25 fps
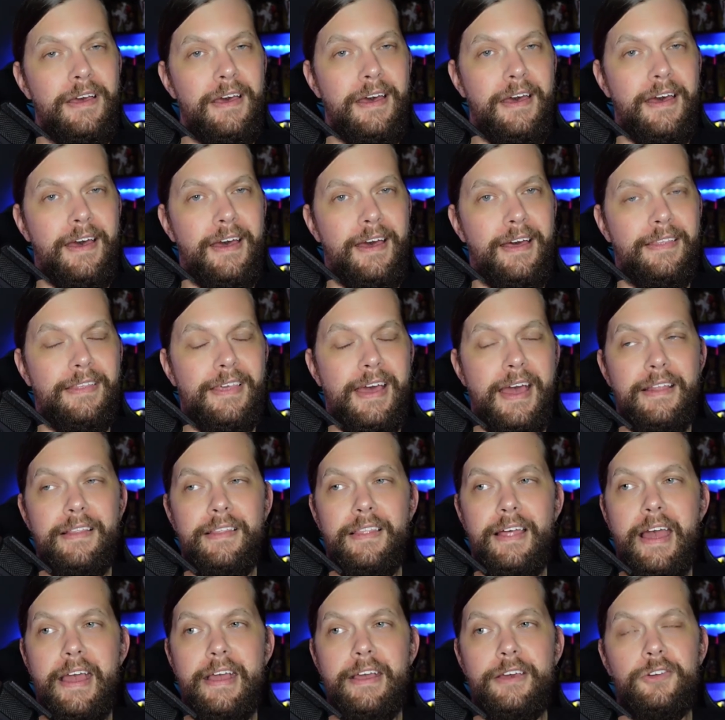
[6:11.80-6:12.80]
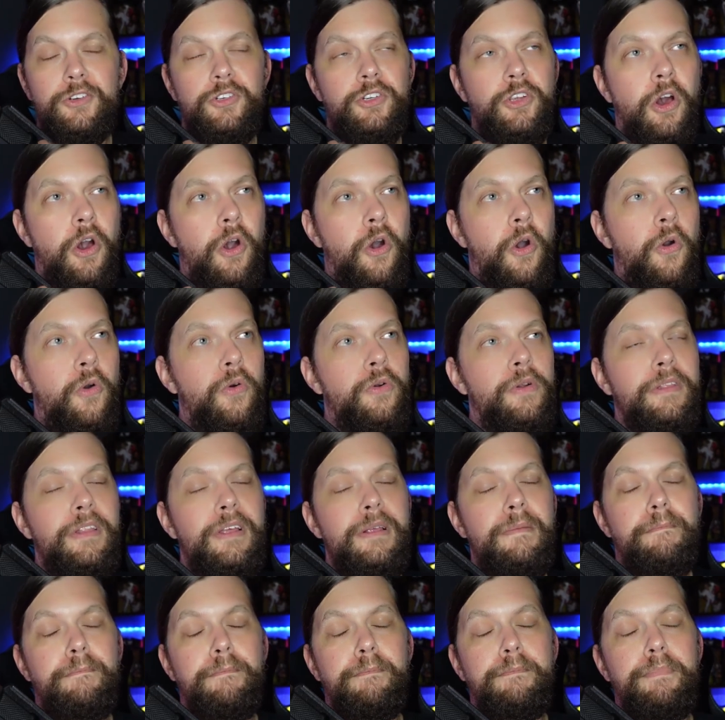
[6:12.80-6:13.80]
uh that like
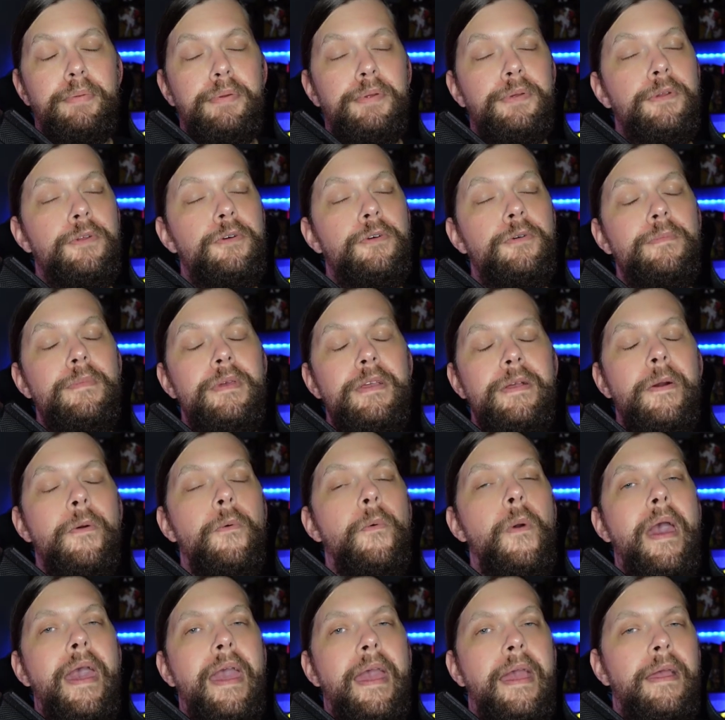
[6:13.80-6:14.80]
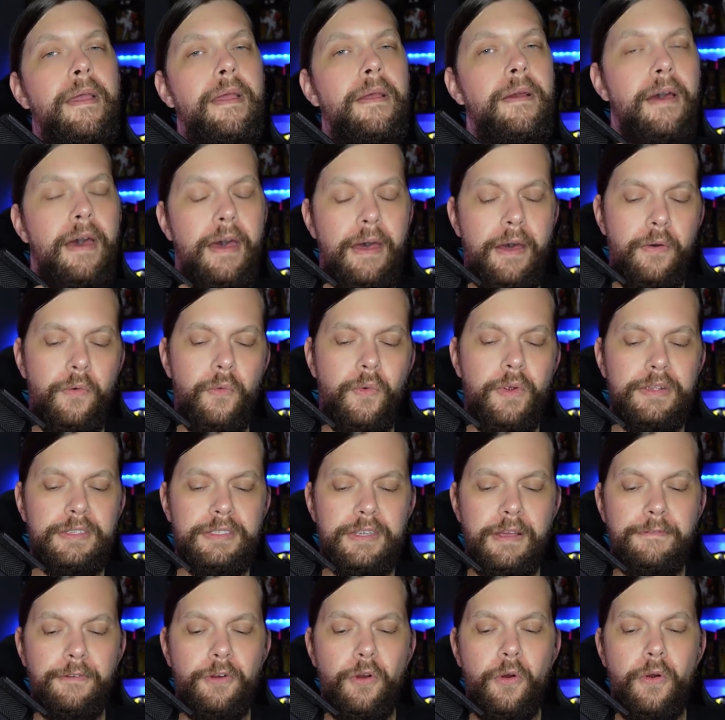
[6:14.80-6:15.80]
totally blew me away uh was
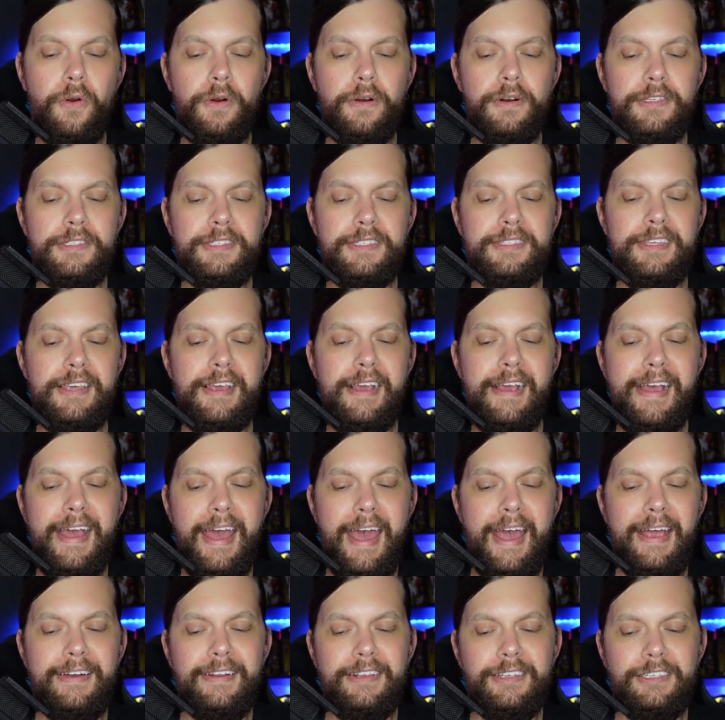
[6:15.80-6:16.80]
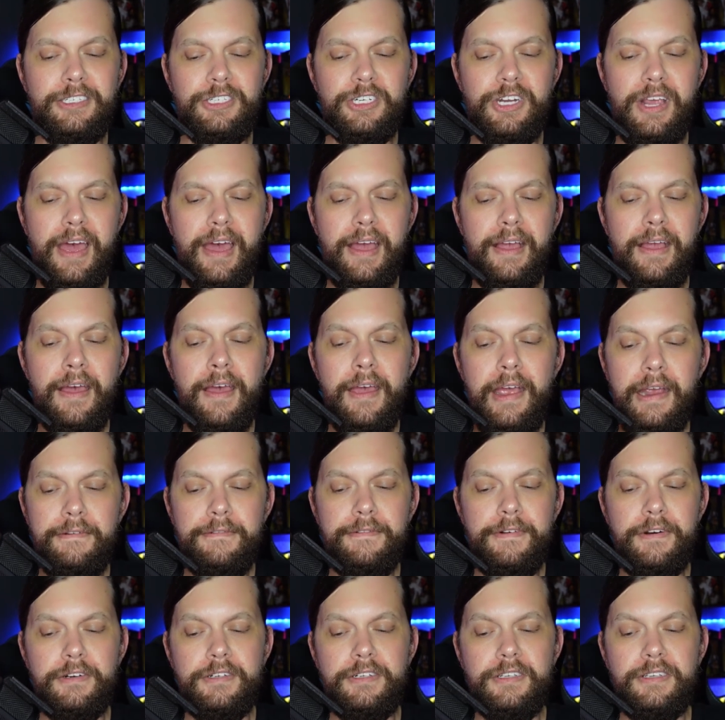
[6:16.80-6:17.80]
of course the cactus jack
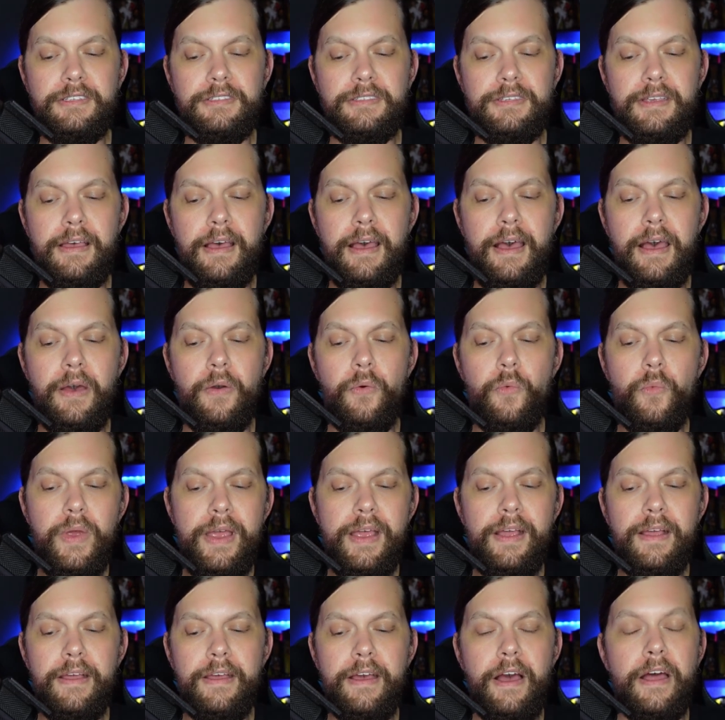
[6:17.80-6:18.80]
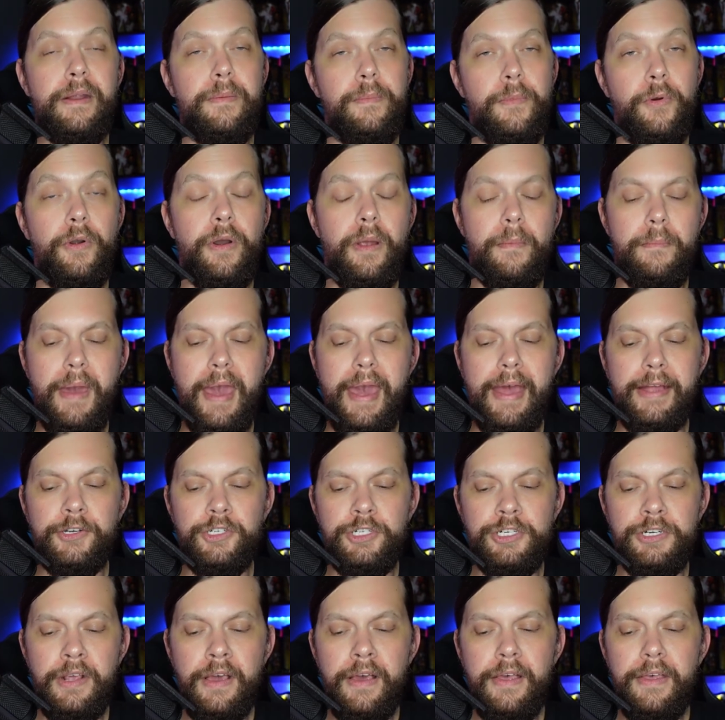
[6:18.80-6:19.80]
versus uh wing kanemura
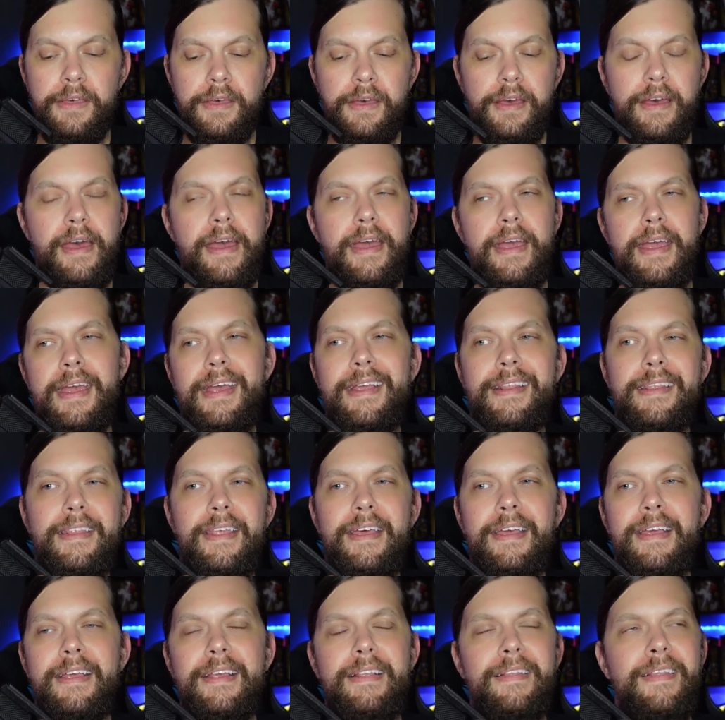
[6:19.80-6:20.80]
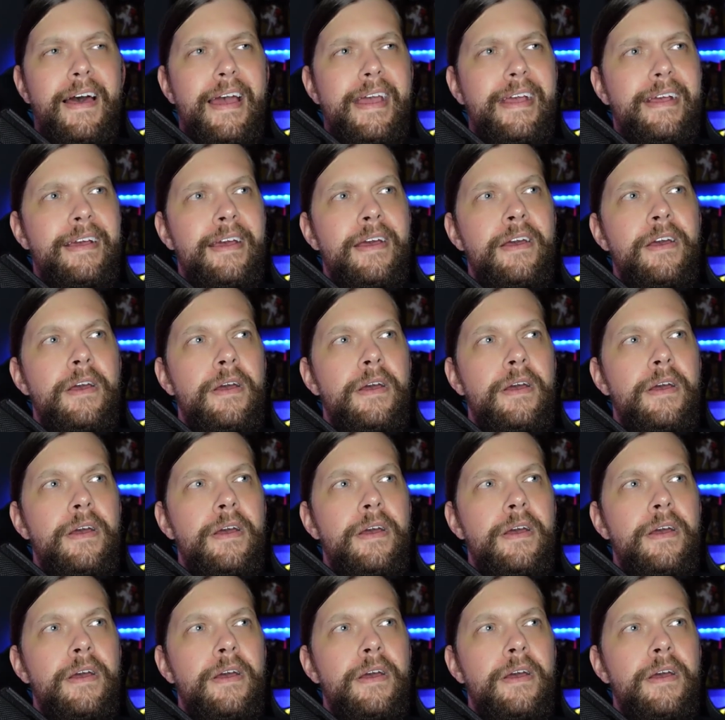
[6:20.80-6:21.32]
match uh in the like